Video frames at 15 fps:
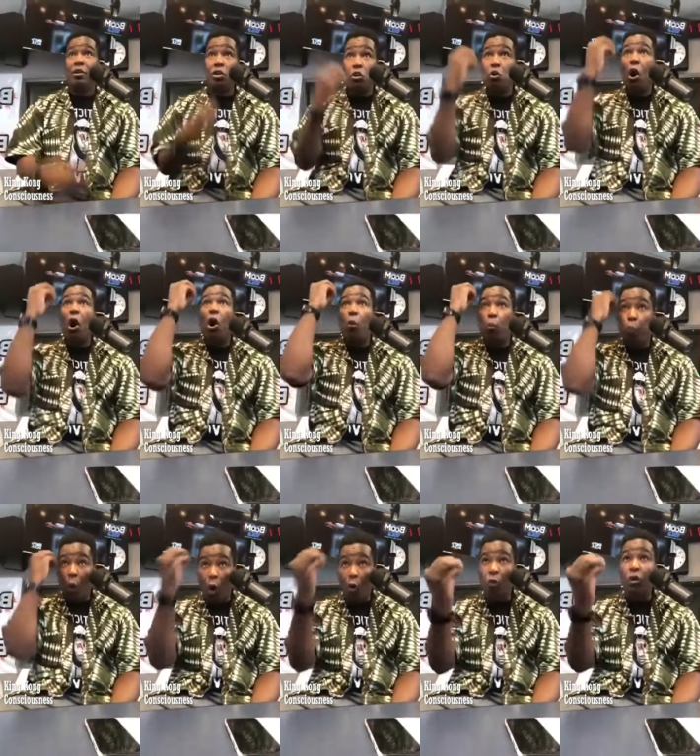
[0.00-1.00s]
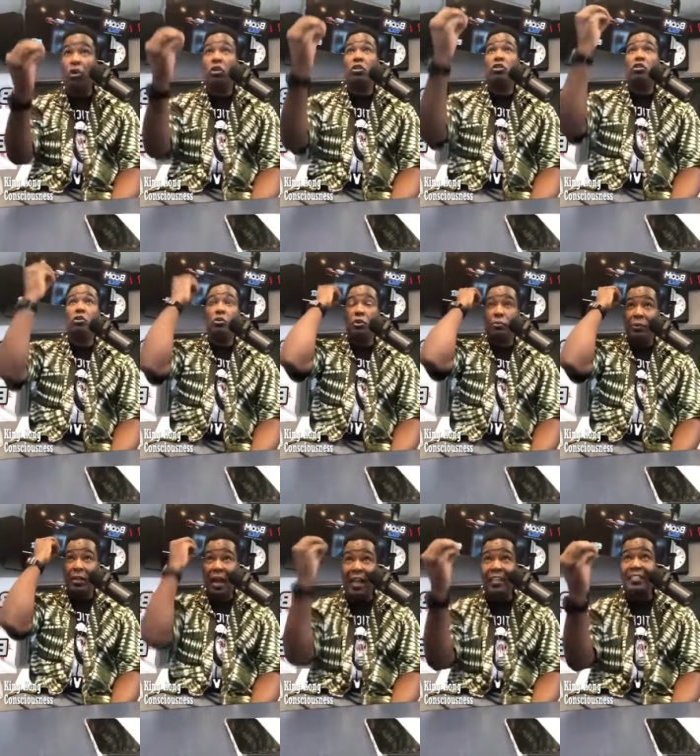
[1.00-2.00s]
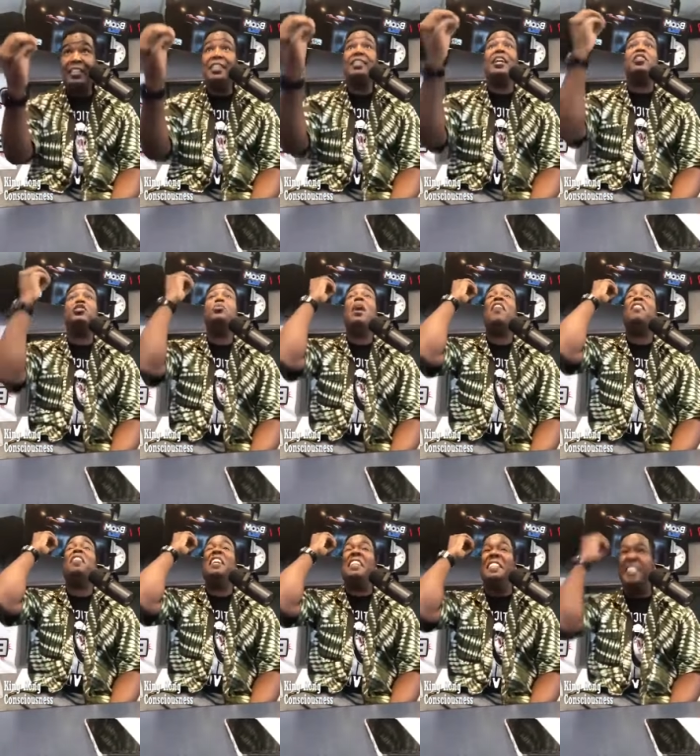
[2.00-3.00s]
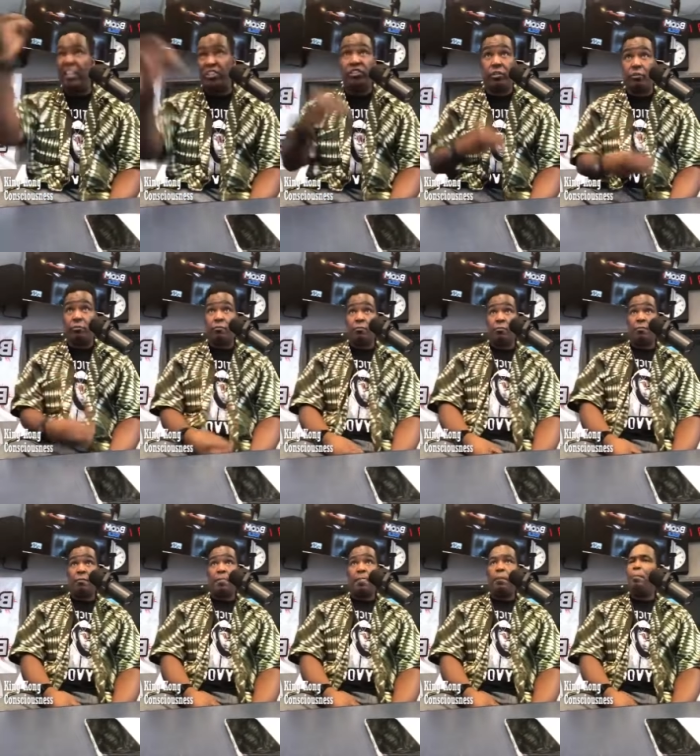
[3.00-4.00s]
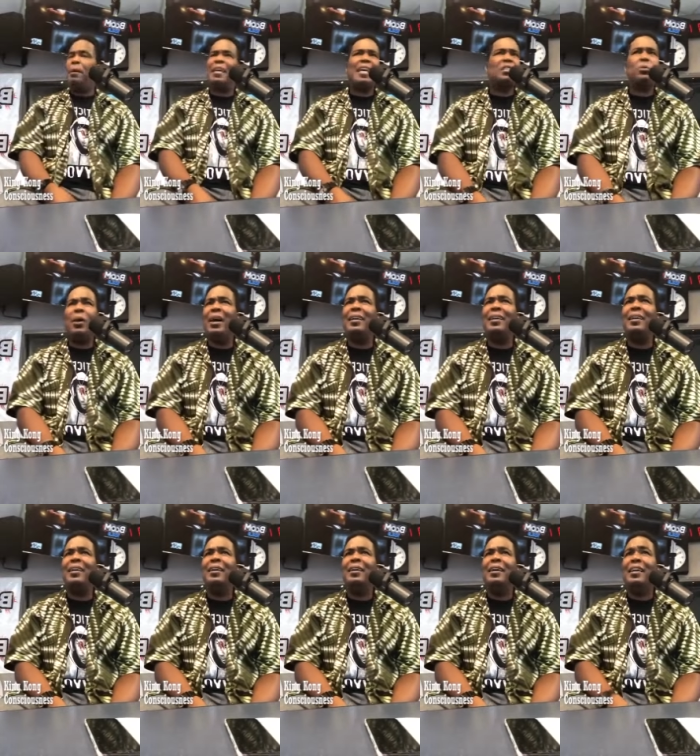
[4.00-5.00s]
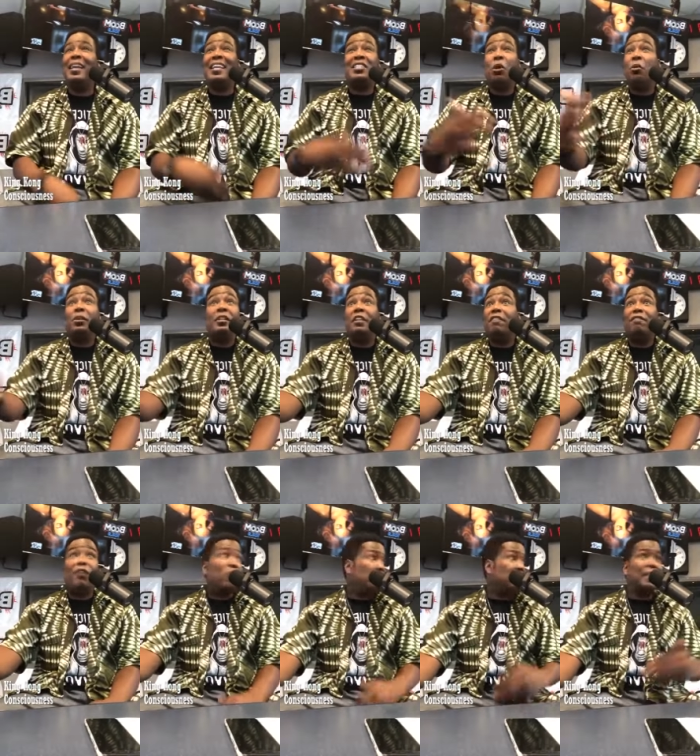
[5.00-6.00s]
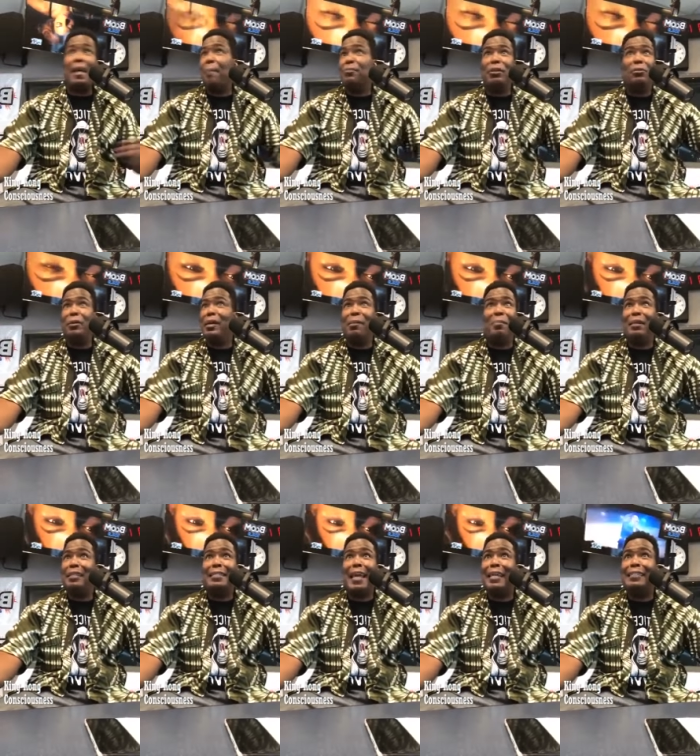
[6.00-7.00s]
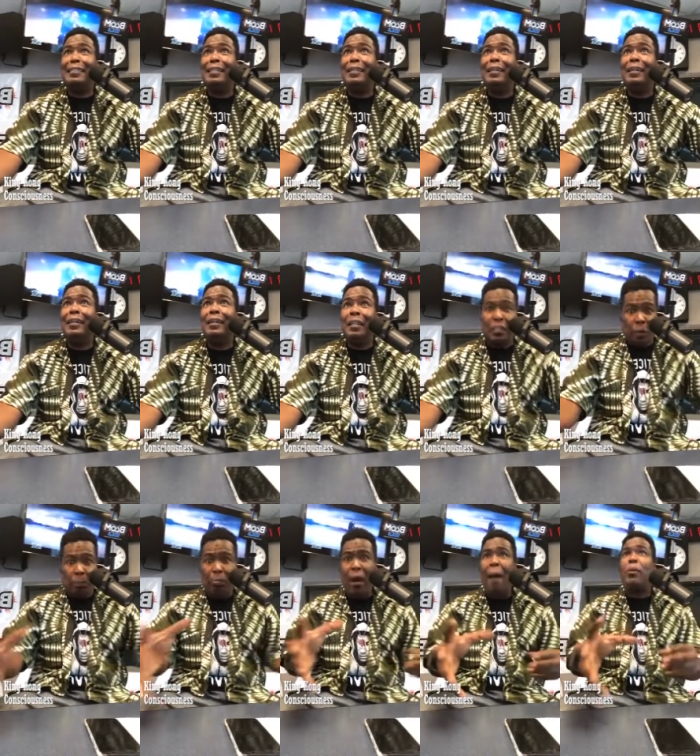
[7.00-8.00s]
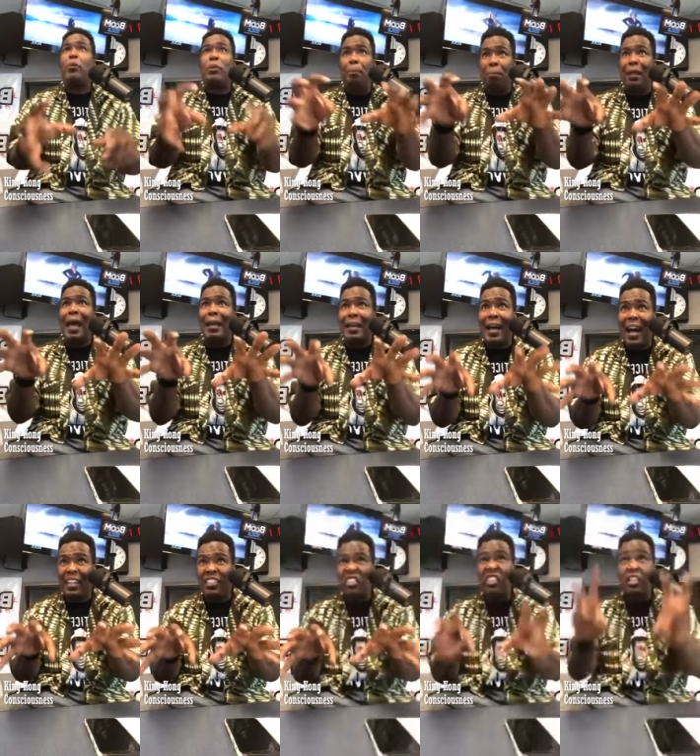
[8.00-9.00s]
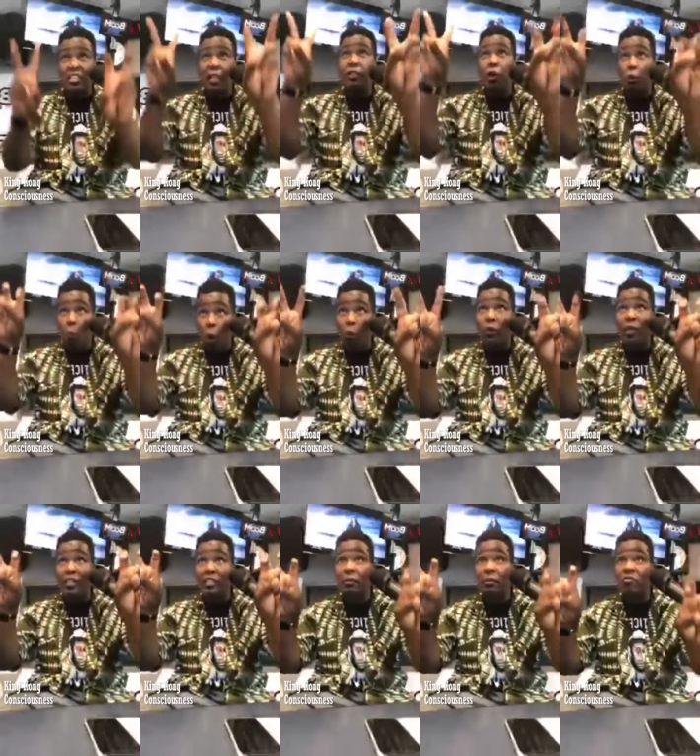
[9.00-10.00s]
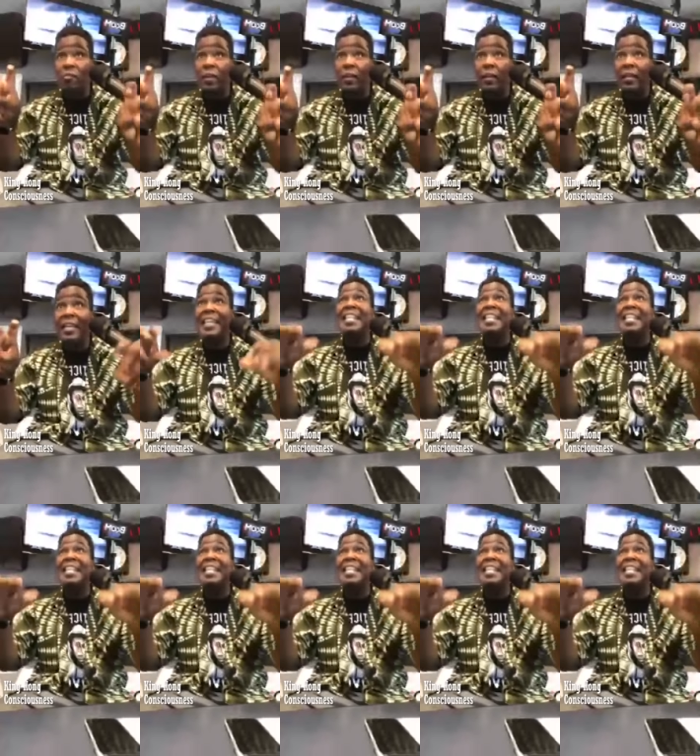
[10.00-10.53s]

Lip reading: You are woke to the reality that you have an addiction. But guess what? That's only the first step, the rehabilitation. The problem with Black consciousness and the wokeism movement,